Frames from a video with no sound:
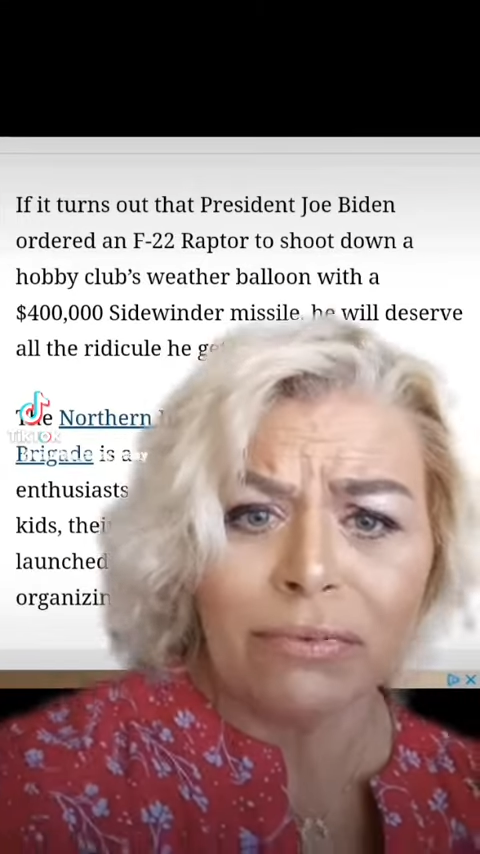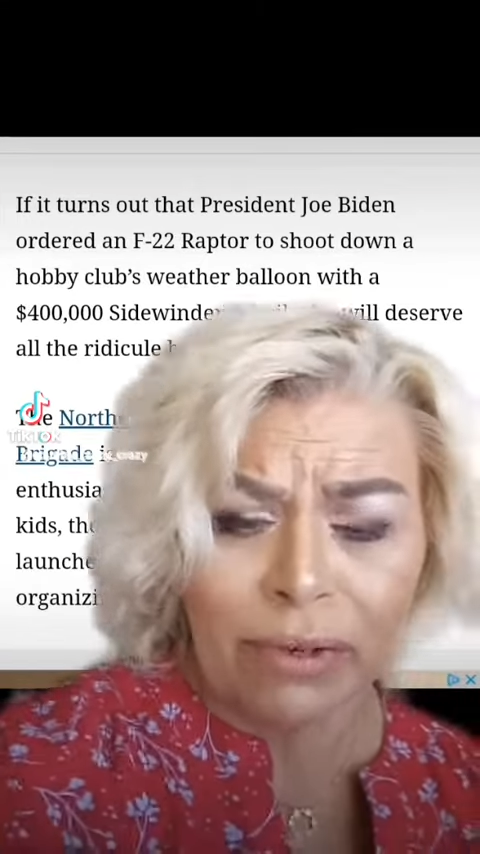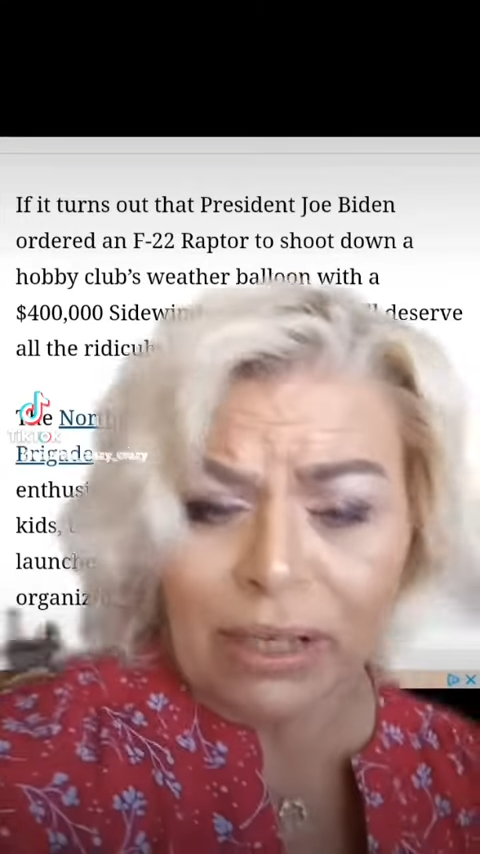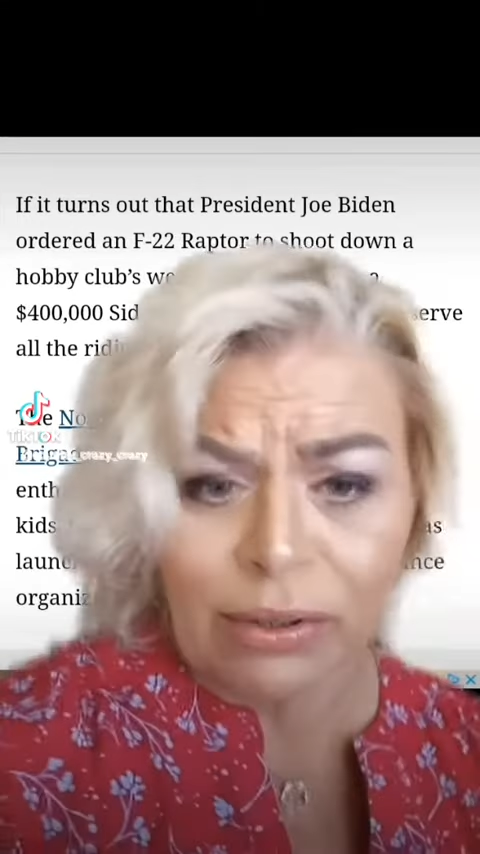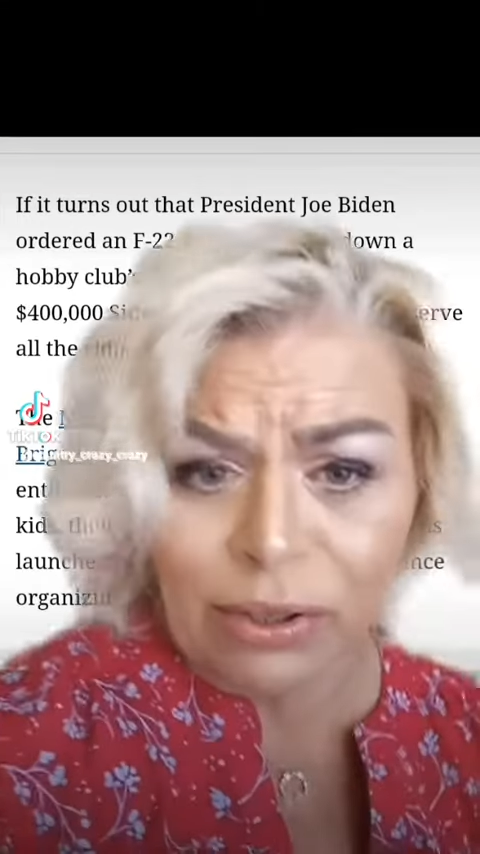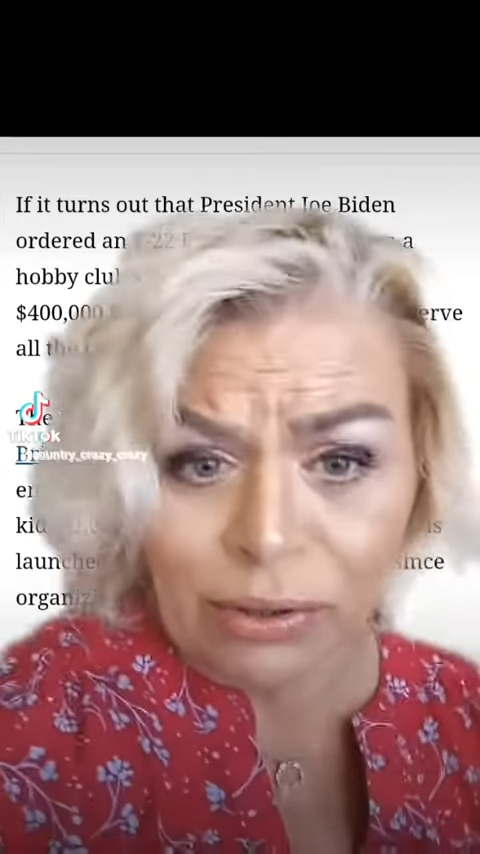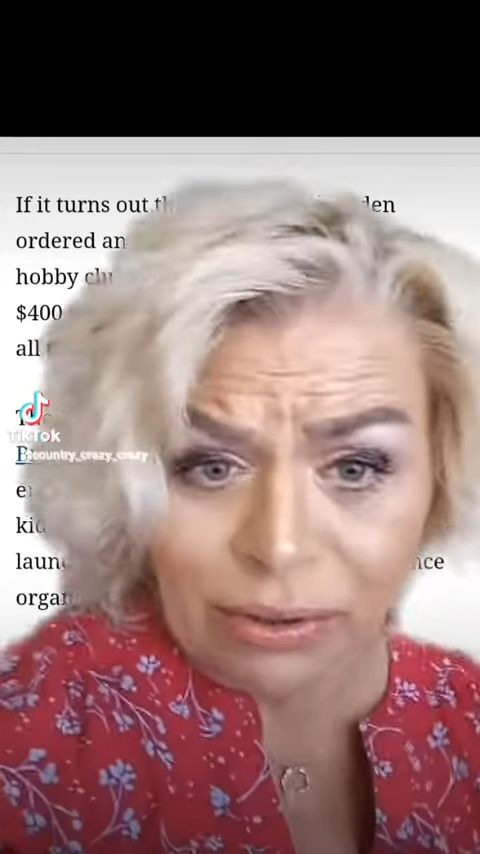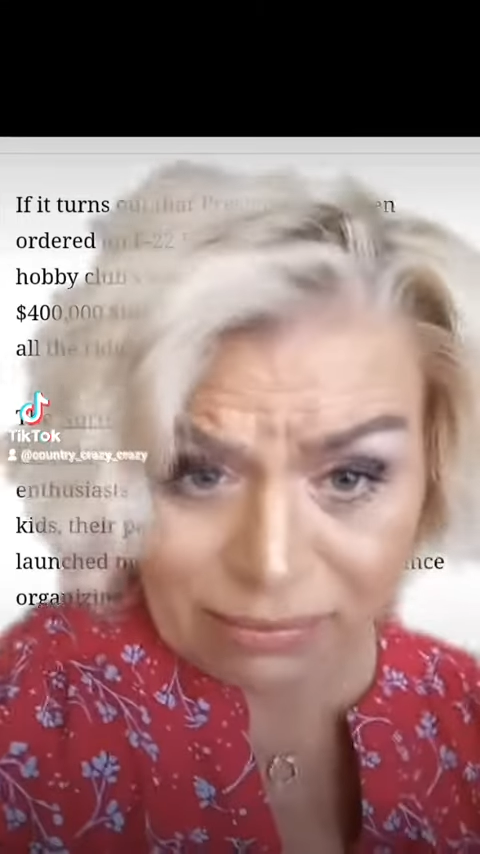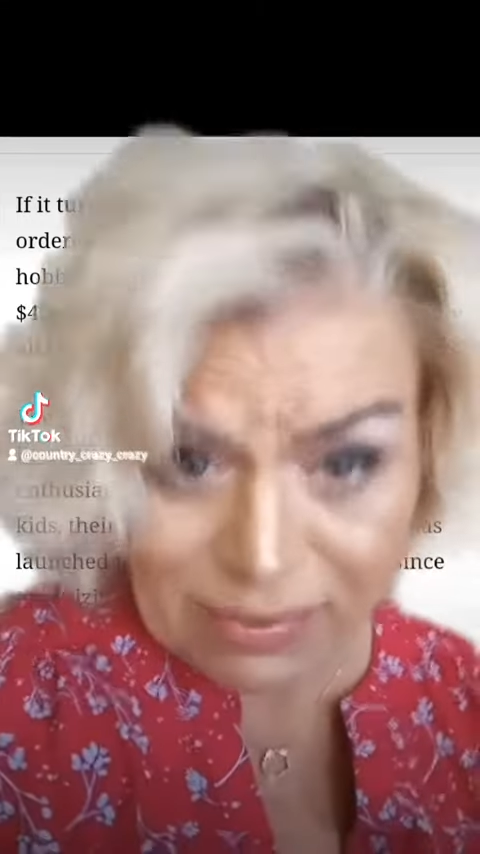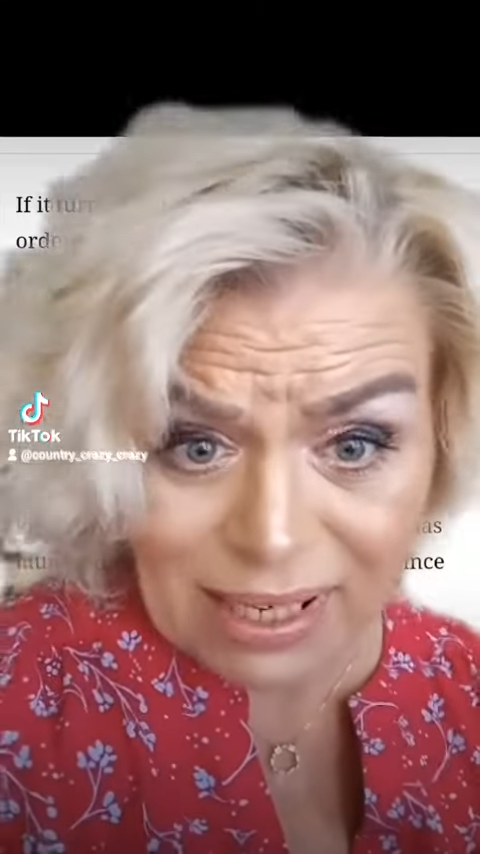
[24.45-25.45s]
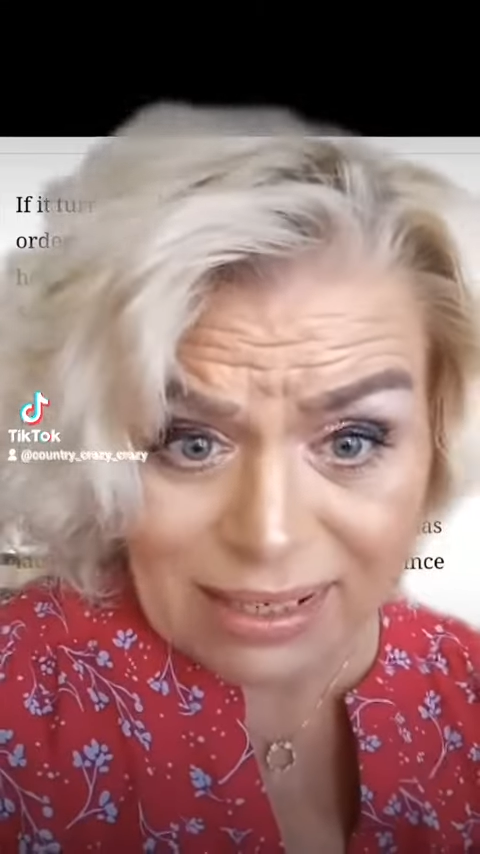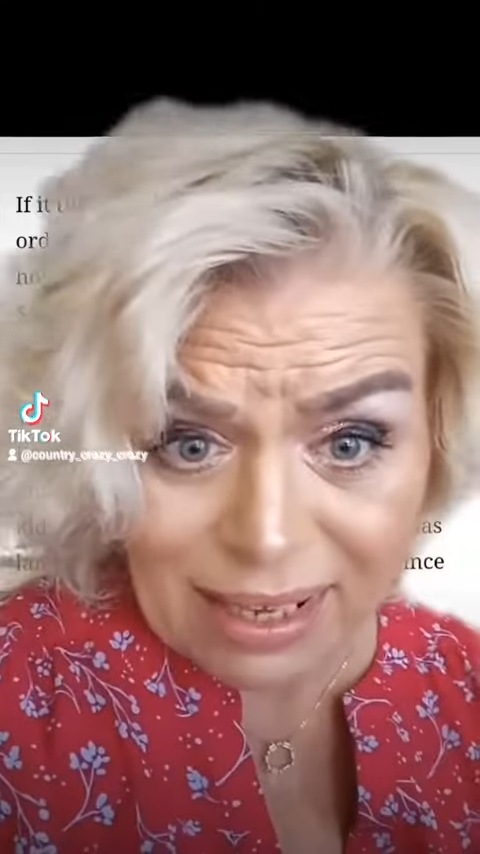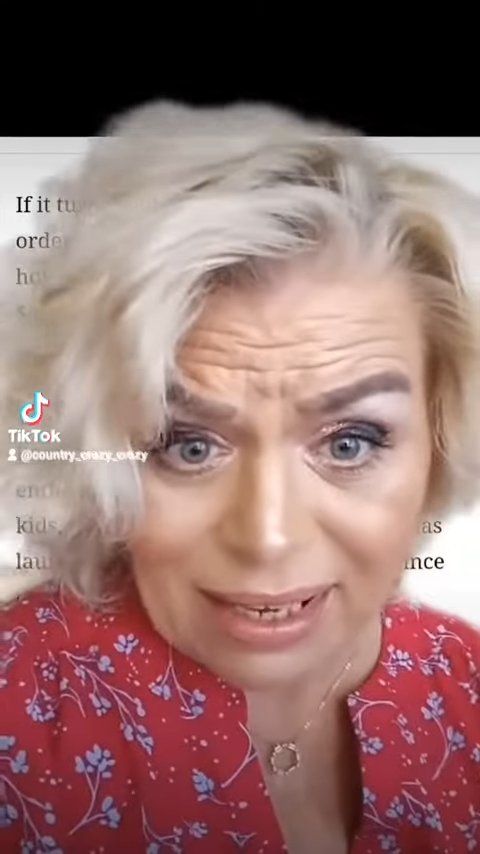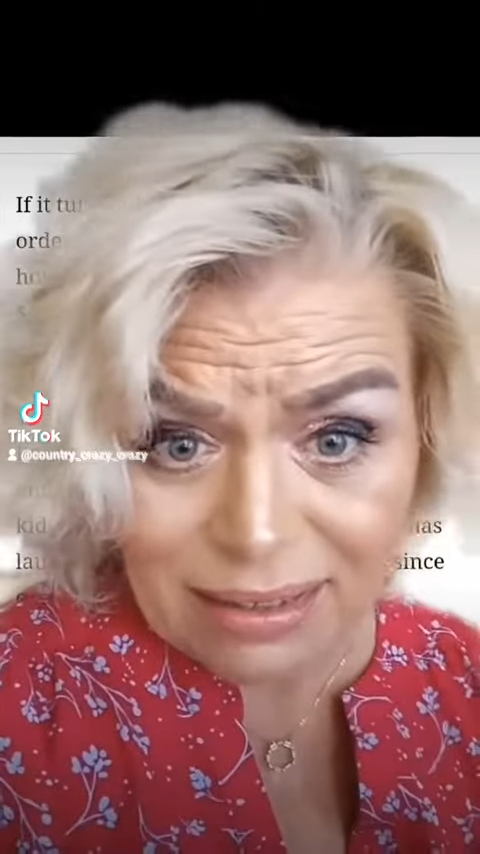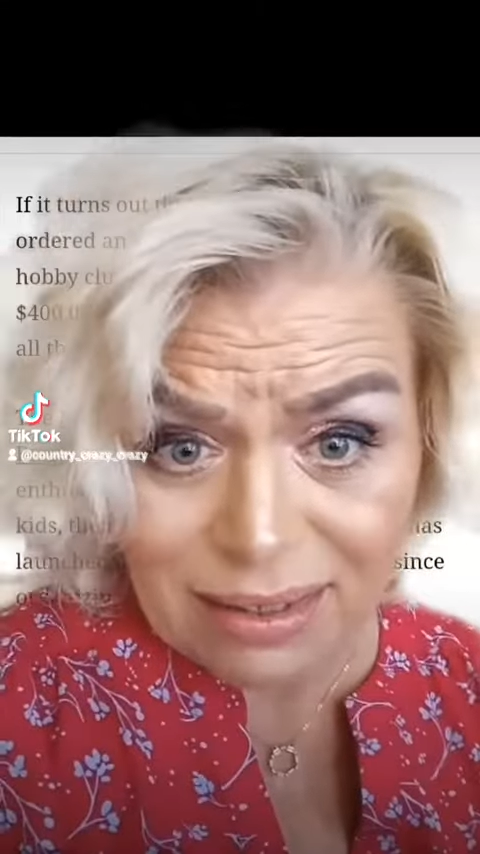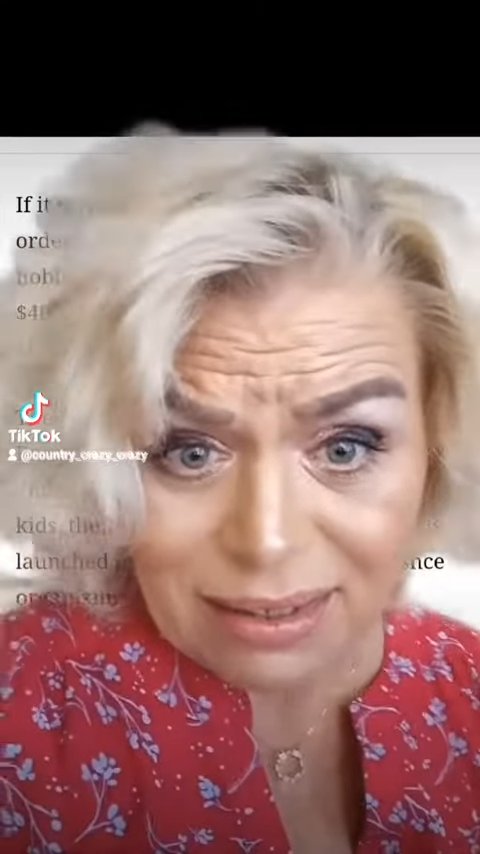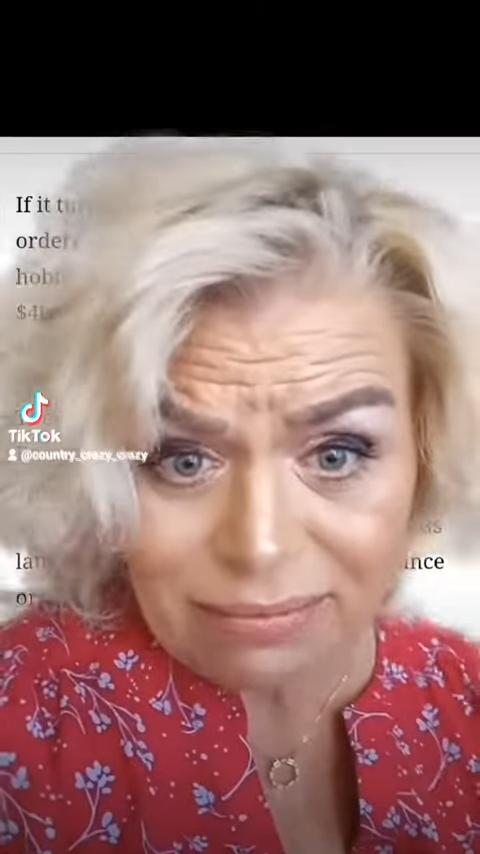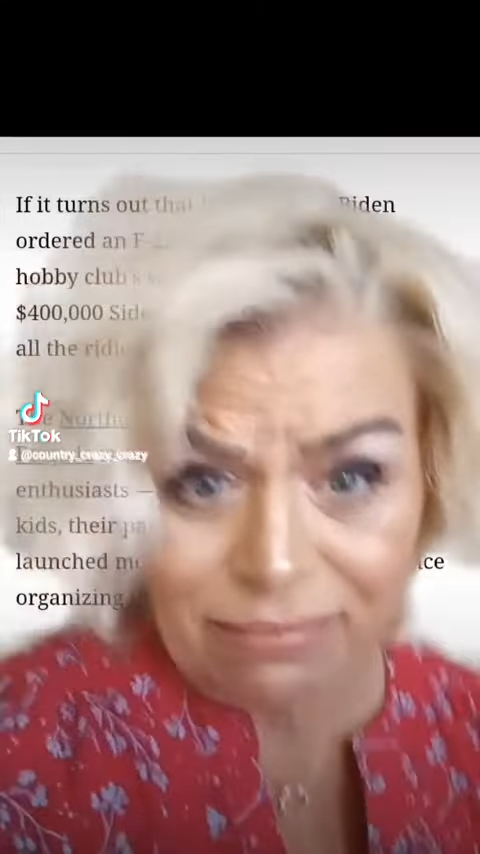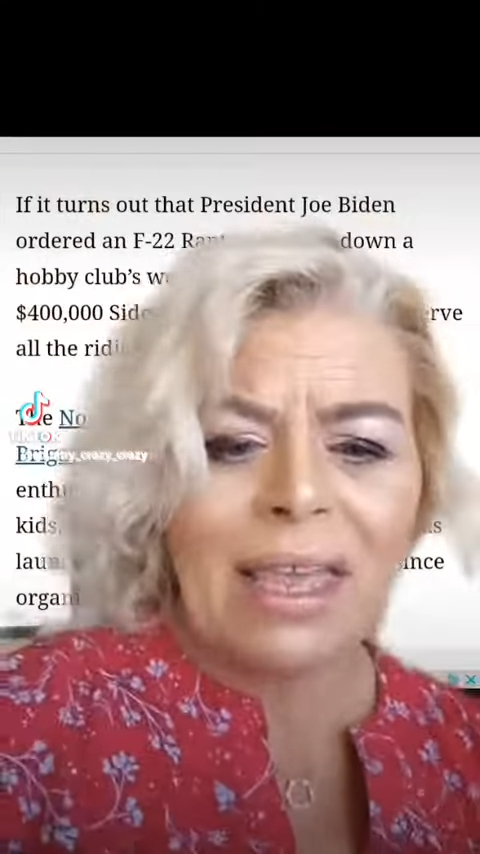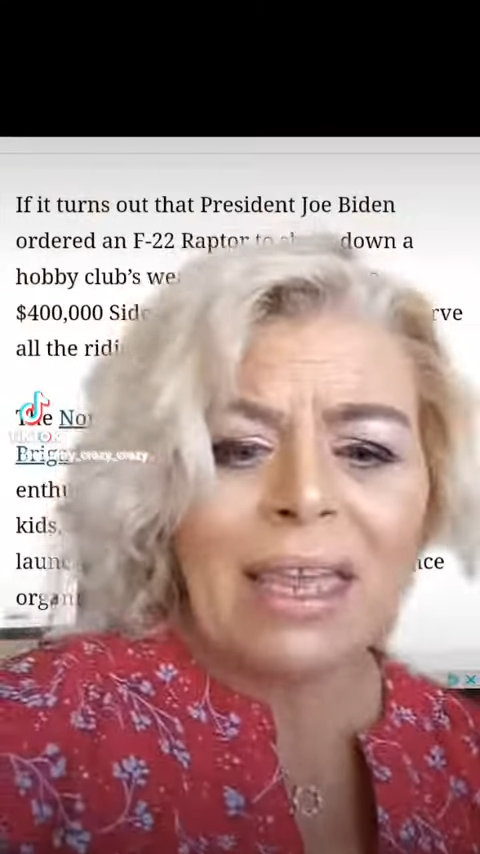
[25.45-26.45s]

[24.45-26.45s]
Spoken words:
ridicule he gets.